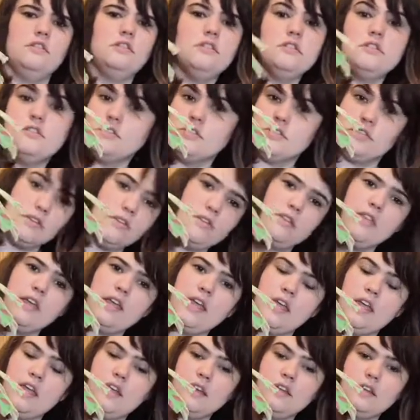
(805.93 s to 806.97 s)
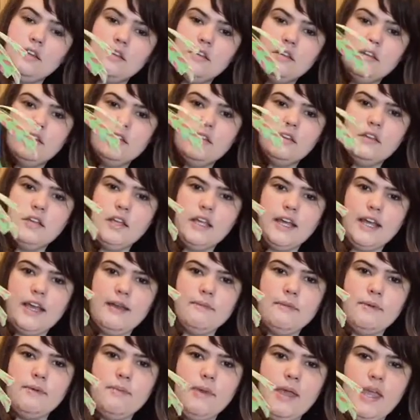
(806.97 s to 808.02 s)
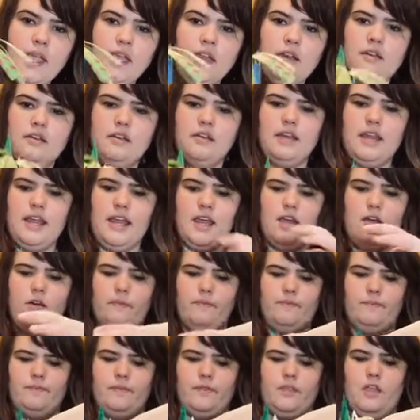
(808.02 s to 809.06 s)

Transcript: So then I got my mane. Now,